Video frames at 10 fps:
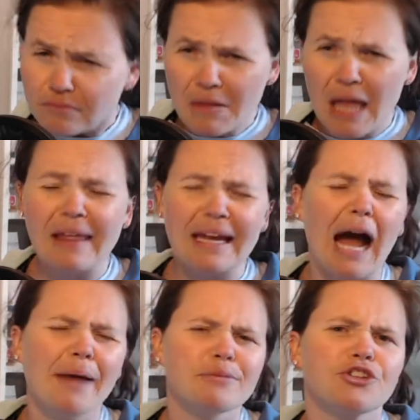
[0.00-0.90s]
like
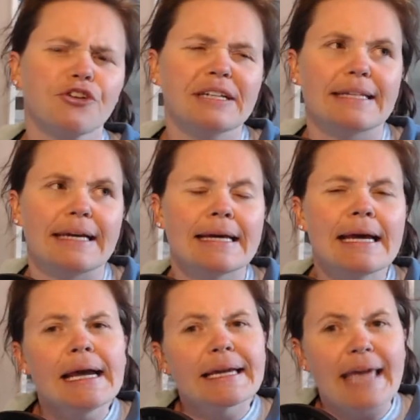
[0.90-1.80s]
I'm starting to
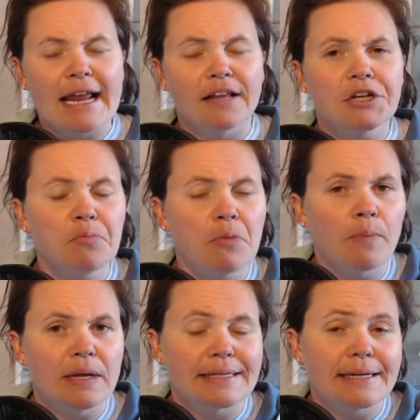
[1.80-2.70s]
gain a little
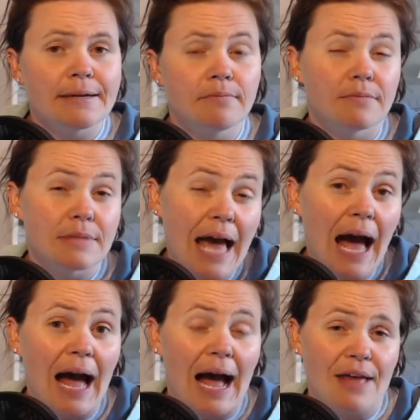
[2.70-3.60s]
momentum?
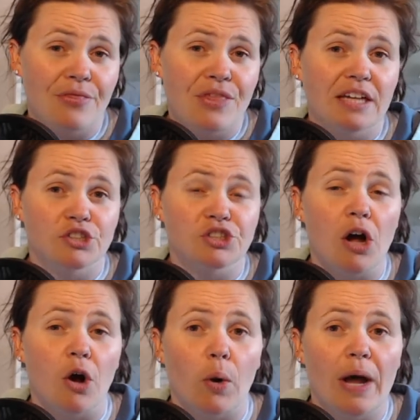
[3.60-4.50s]
Yeah, I think
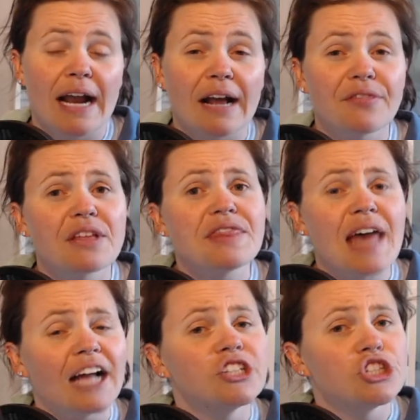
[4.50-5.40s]
so. And I think
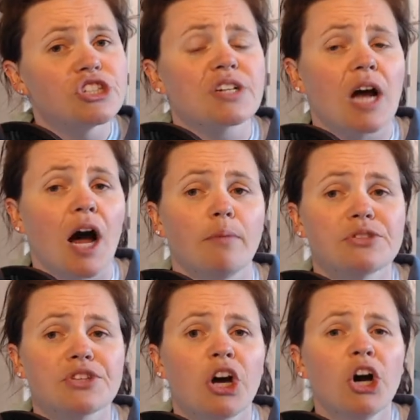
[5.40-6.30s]
that just
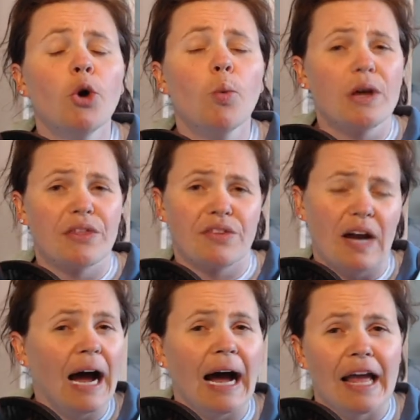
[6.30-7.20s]
comes with
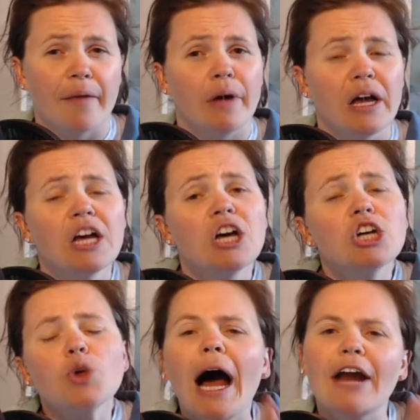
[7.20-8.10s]
time.
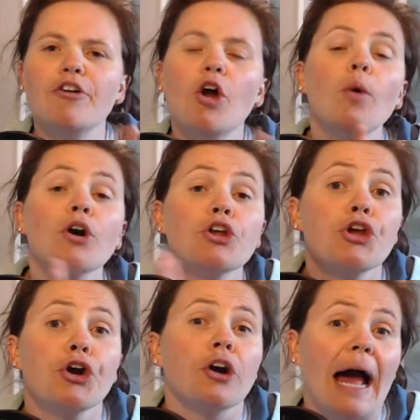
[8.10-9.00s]
So I don't know where
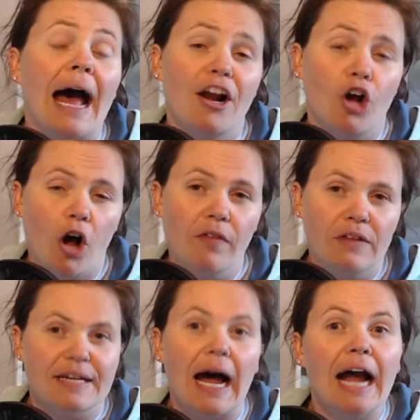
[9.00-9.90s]
you're at on the
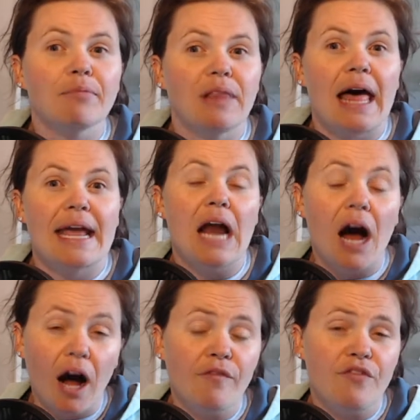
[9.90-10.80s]
timeline
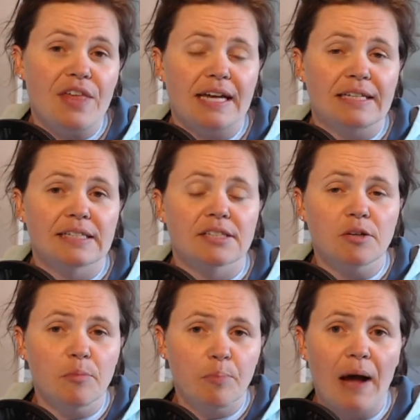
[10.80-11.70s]
of this,
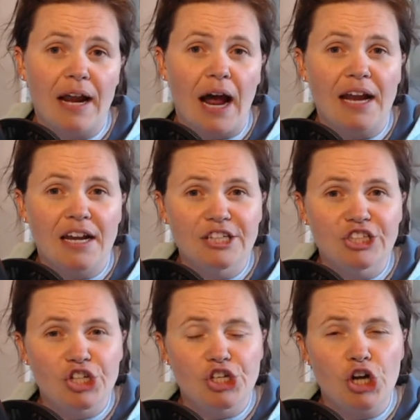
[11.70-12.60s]
but I need you
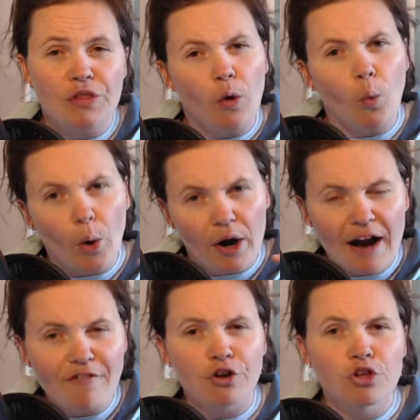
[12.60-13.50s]
to know that
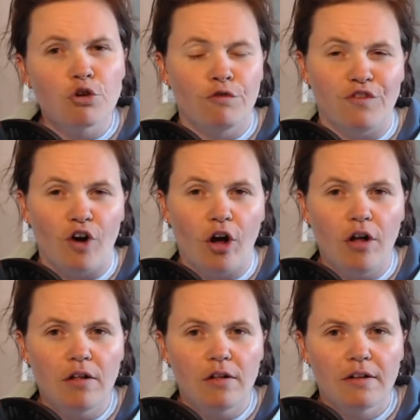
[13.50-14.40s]
wherever you
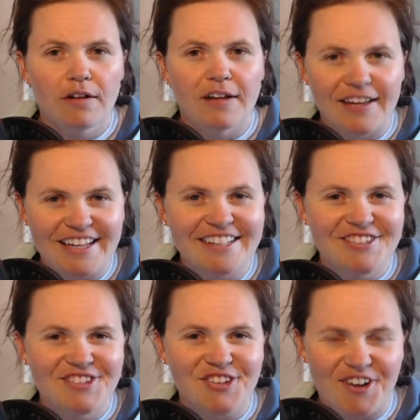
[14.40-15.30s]
fall,
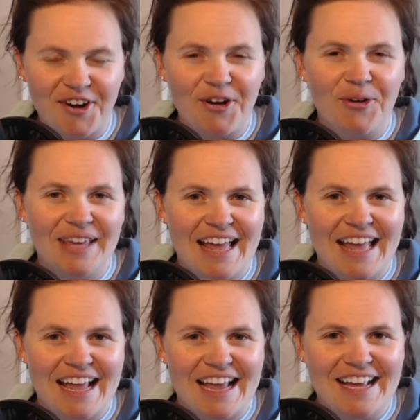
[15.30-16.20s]
it's
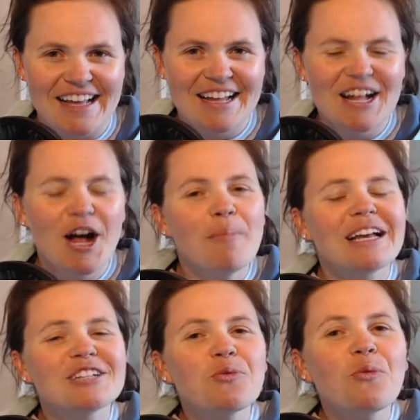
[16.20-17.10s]
okay.
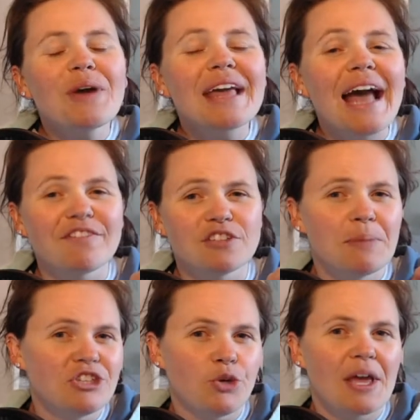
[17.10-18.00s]
Because we have to be
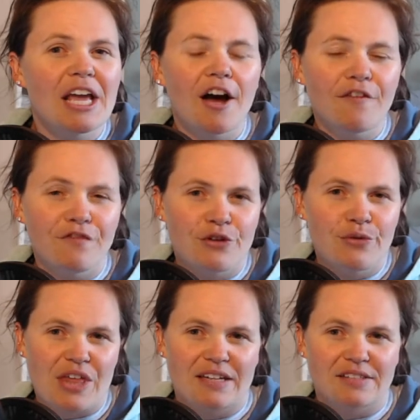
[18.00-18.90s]
doing a few
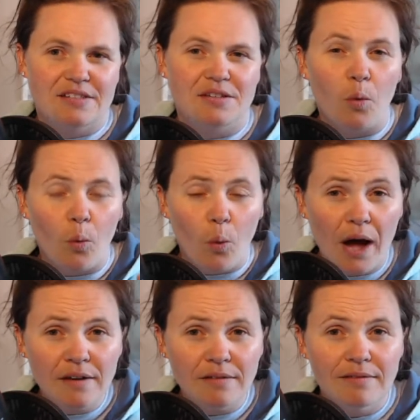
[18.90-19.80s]
things.
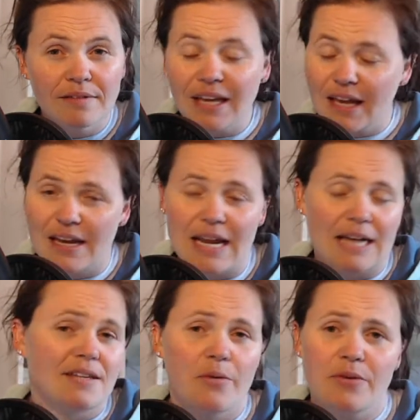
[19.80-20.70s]
1, connecting with